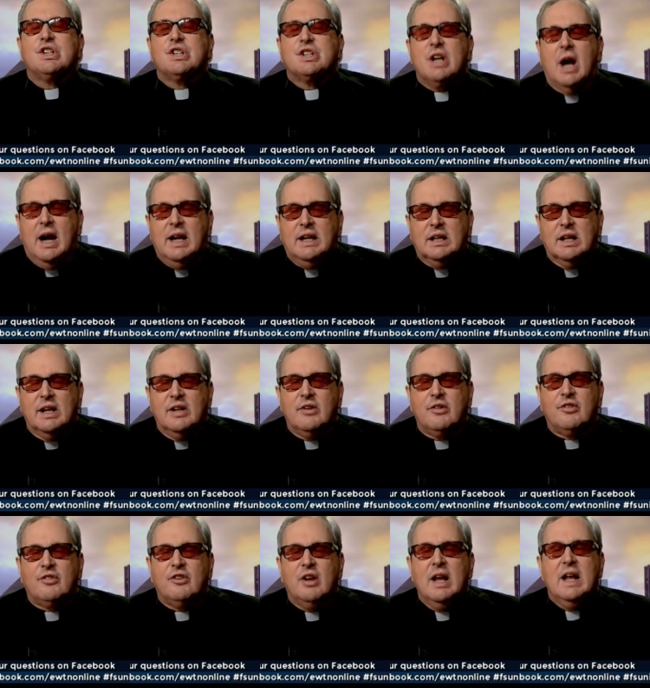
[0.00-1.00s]

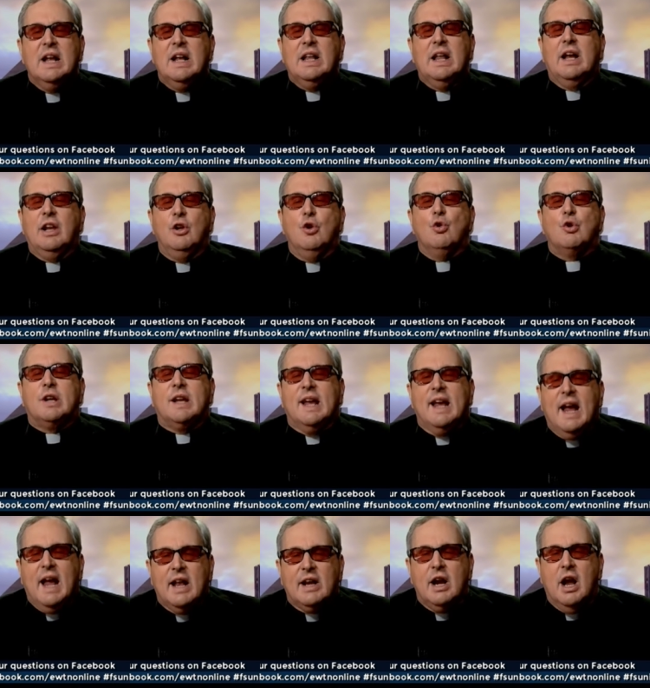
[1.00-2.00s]
silence, mm-hmm. that you
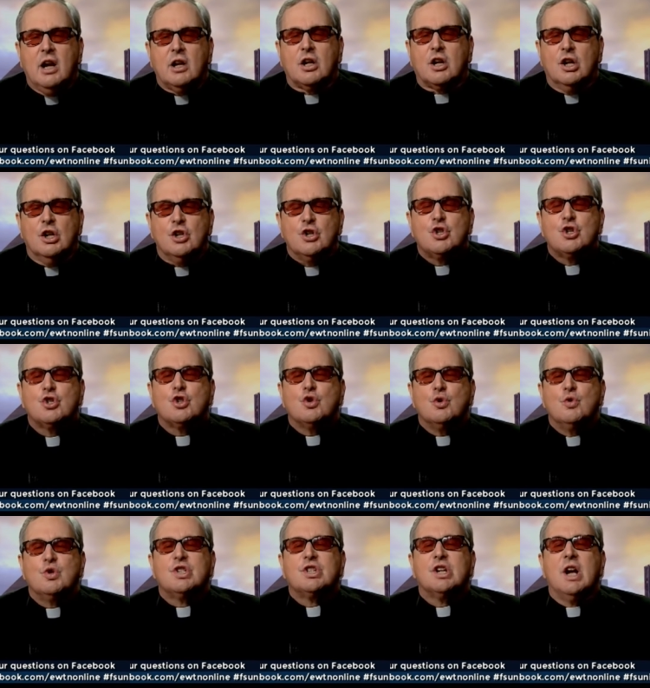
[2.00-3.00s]
cannot
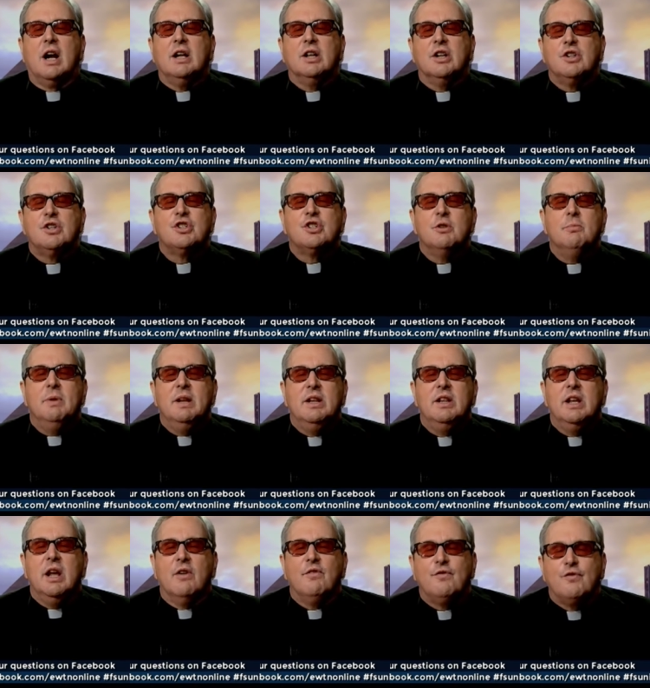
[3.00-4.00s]
construe silence to
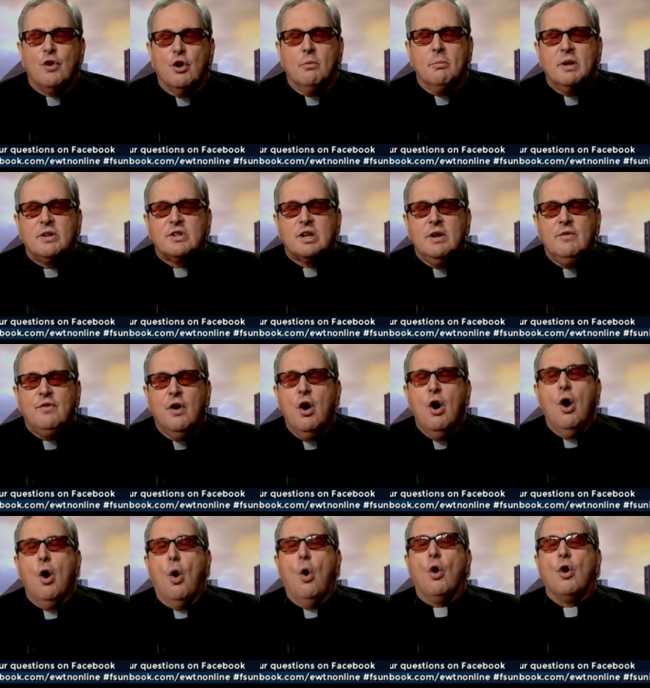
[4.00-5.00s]
mean the affirmative
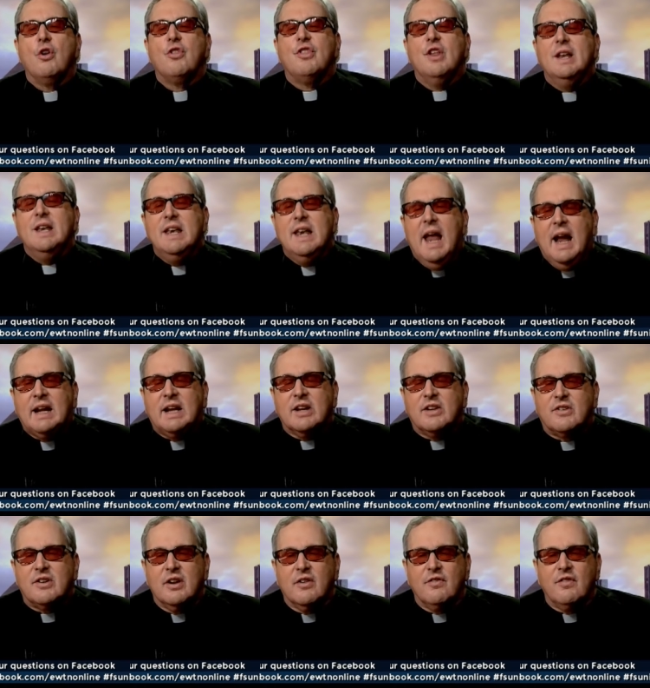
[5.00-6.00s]
mm-hmm. or the
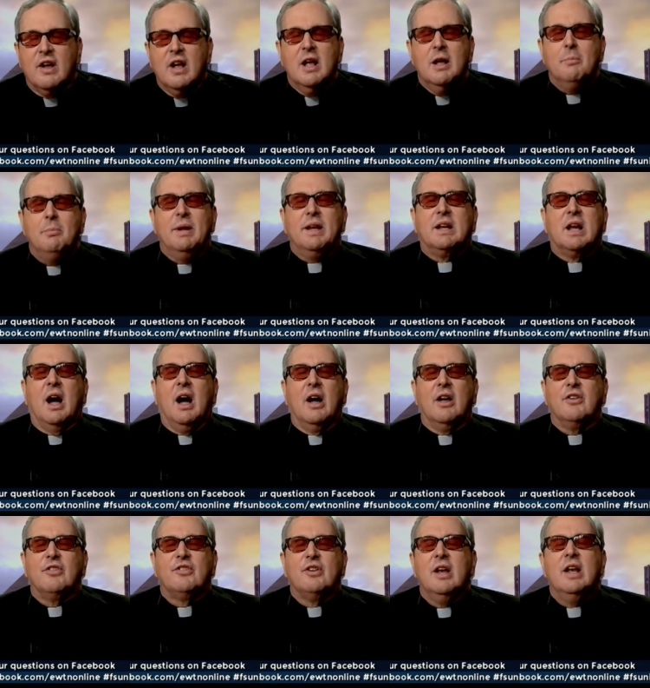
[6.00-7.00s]
negative
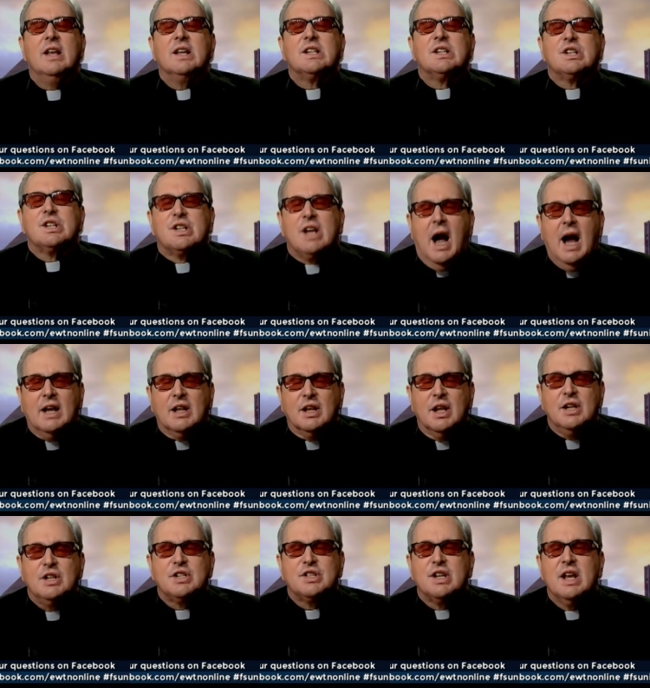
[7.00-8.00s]
because
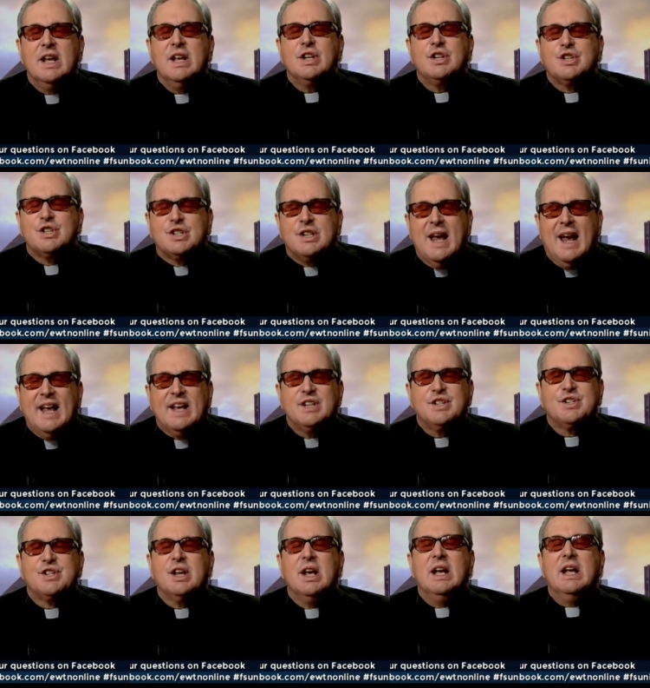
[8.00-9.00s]
silence
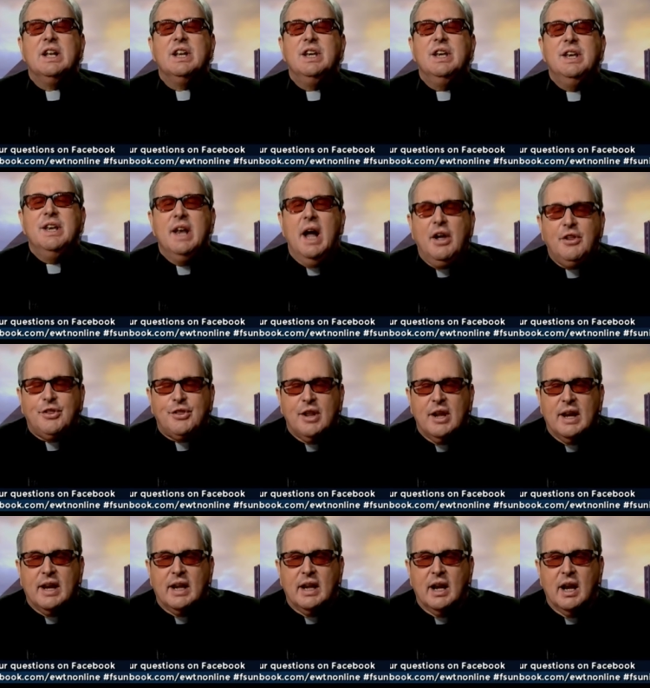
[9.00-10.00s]
says
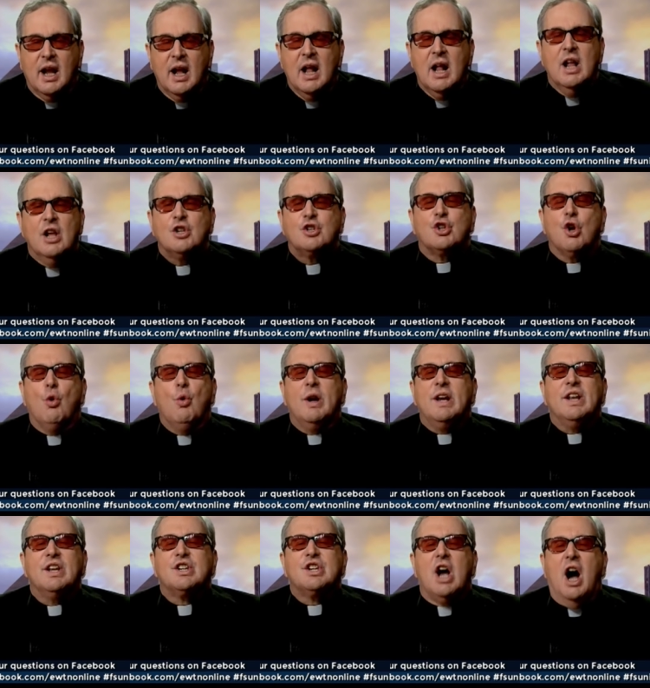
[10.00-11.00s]
nothing. Mm-hmm. So
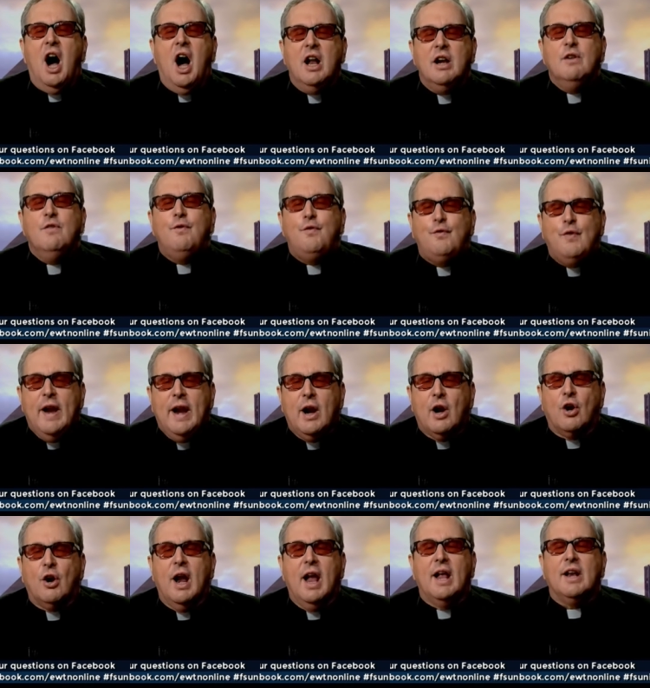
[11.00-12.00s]
it is
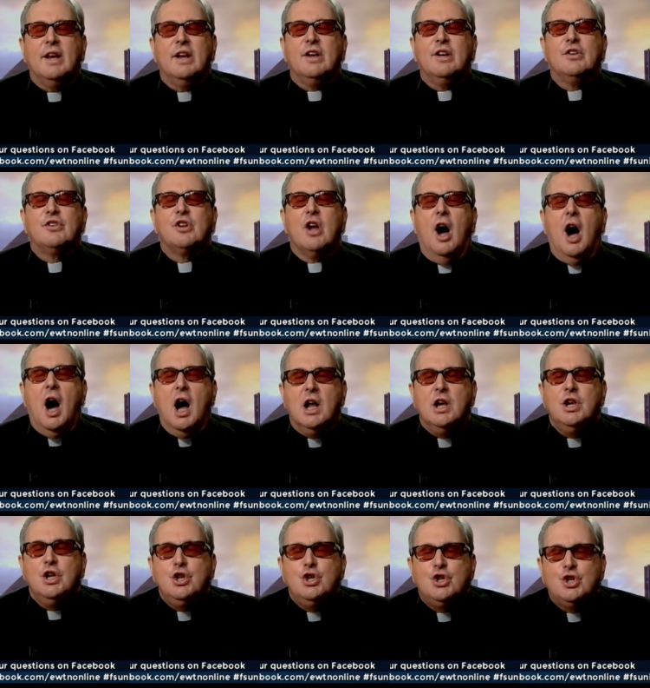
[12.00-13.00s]
unfair and it is
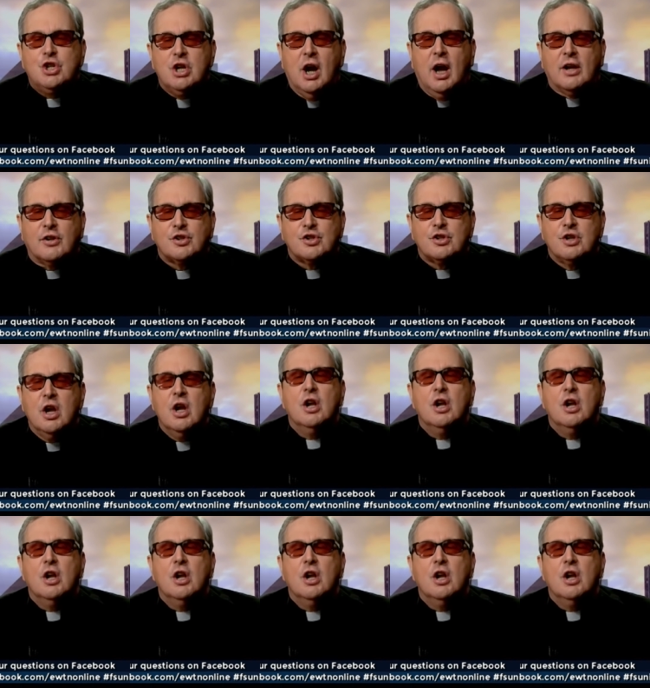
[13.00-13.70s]
unjust